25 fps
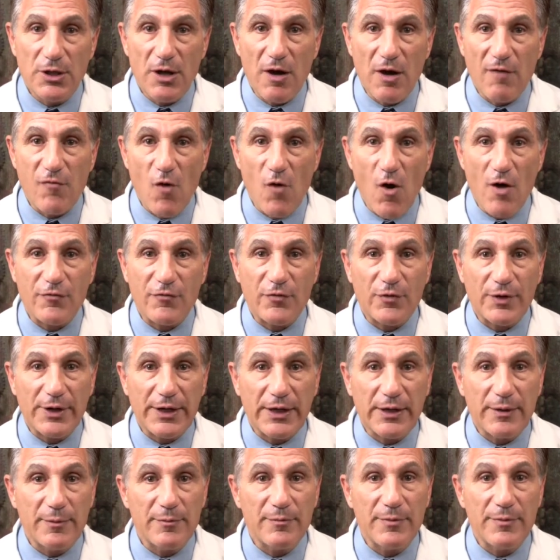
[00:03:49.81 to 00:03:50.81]
of
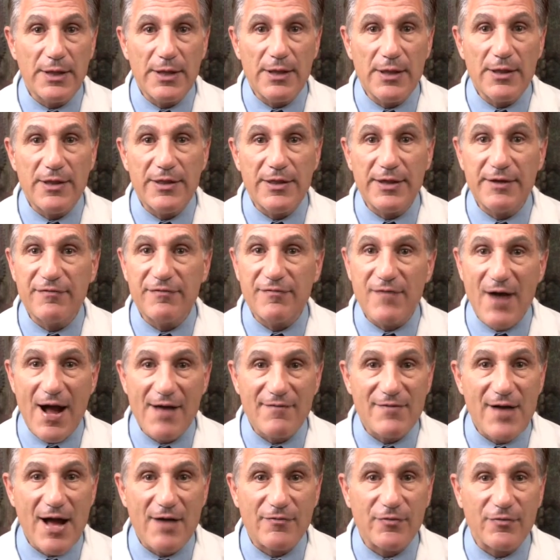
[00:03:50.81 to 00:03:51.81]
offering him the
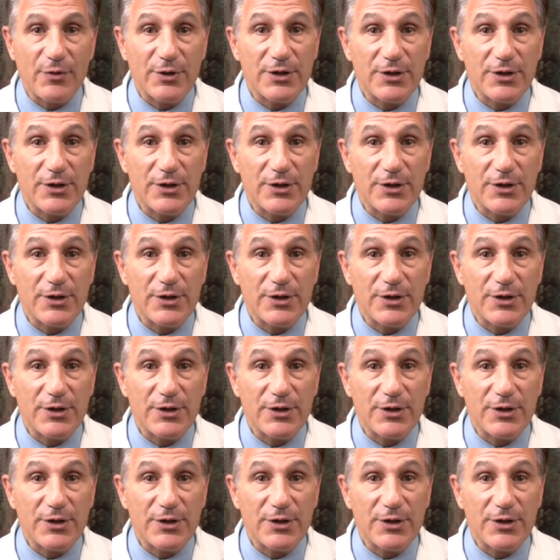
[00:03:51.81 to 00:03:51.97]
5-alpha